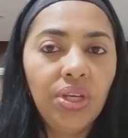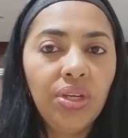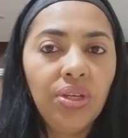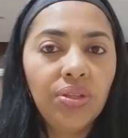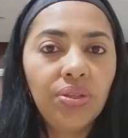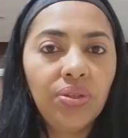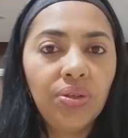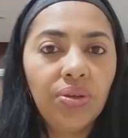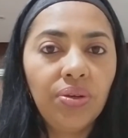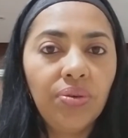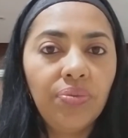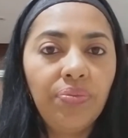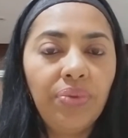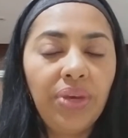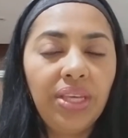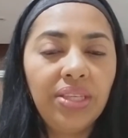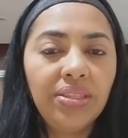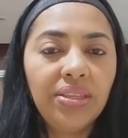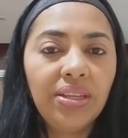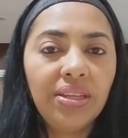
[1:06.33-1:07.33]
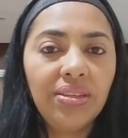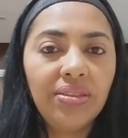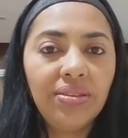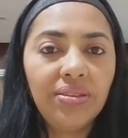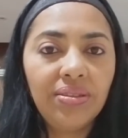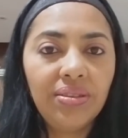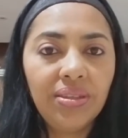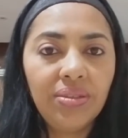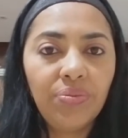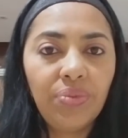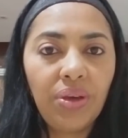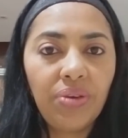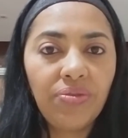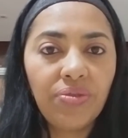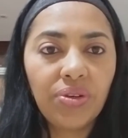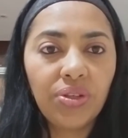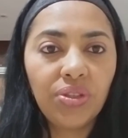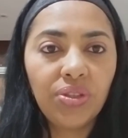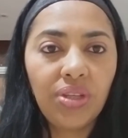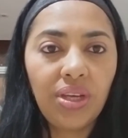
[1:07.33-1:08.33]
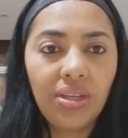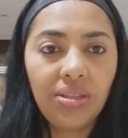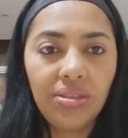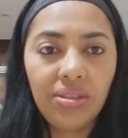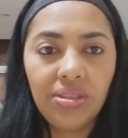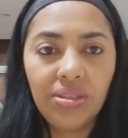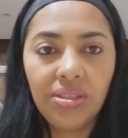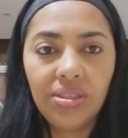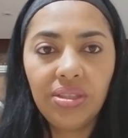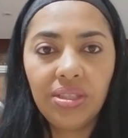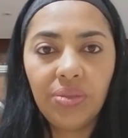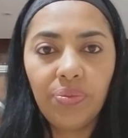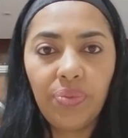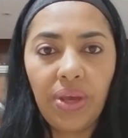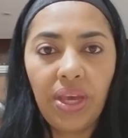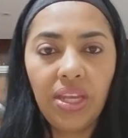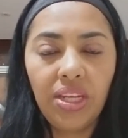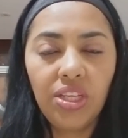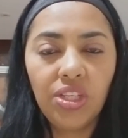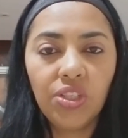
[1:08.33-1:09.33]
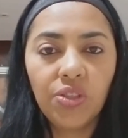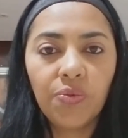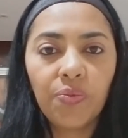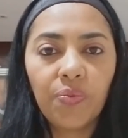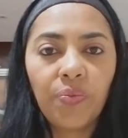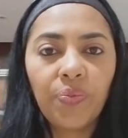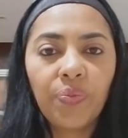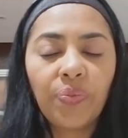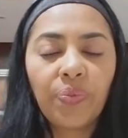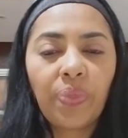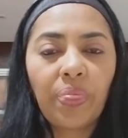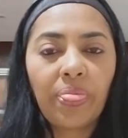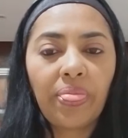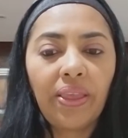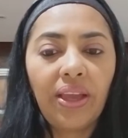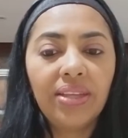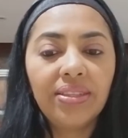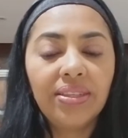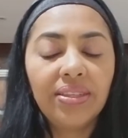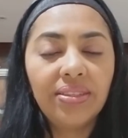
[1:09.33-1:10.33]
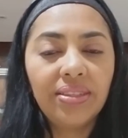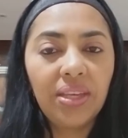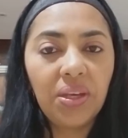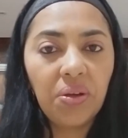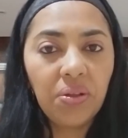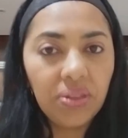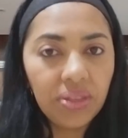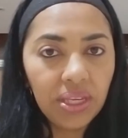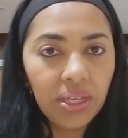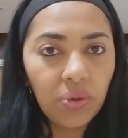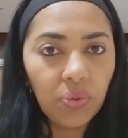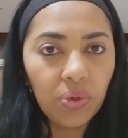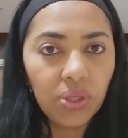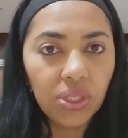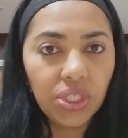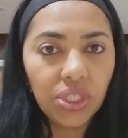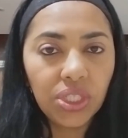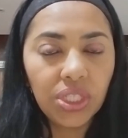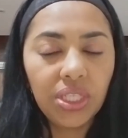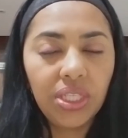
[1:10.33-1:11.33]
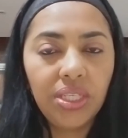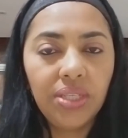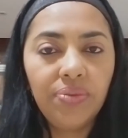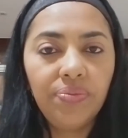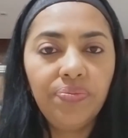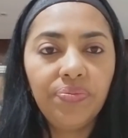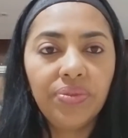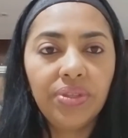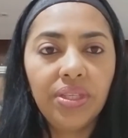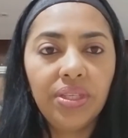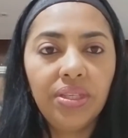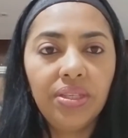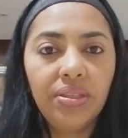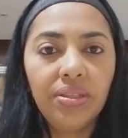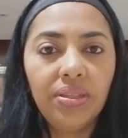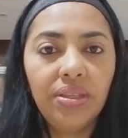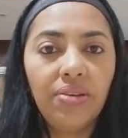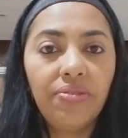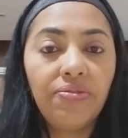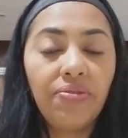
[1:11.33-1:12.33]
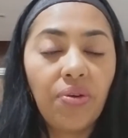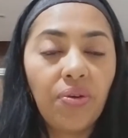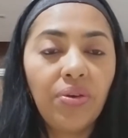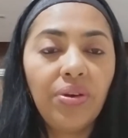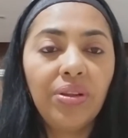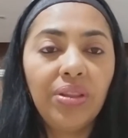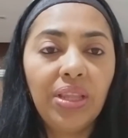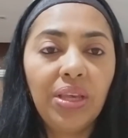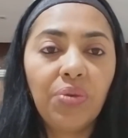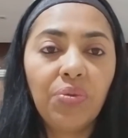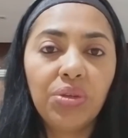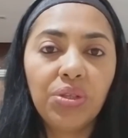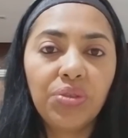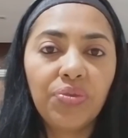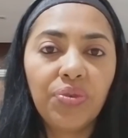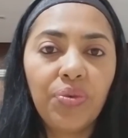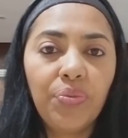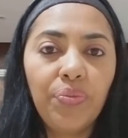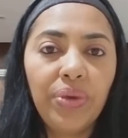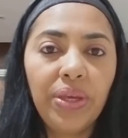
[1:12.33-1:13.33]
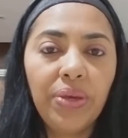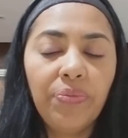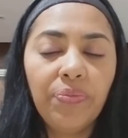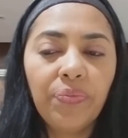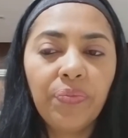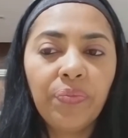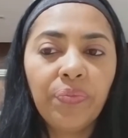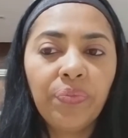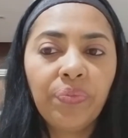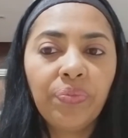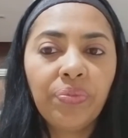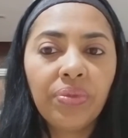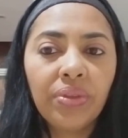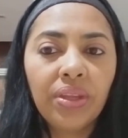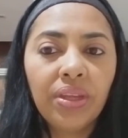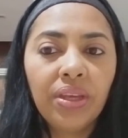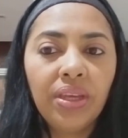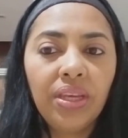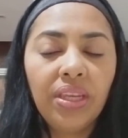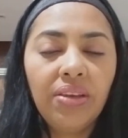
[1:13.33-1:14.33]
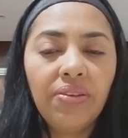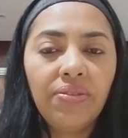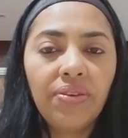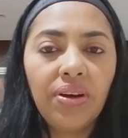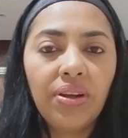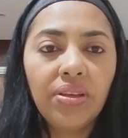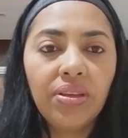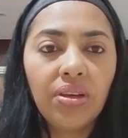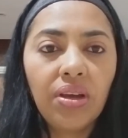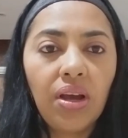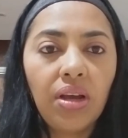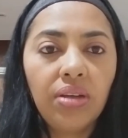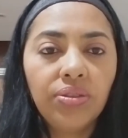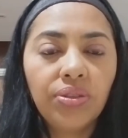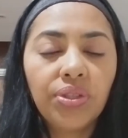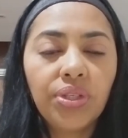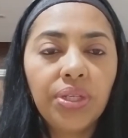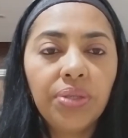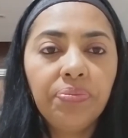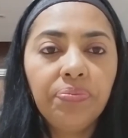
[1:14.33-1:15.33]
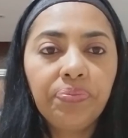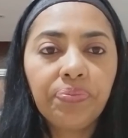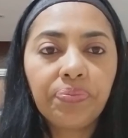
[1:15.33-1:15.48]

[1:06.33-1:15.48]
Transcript: So basically, this is my first time teaching Spanish as a second language in a foreign language for me, in a foreign country.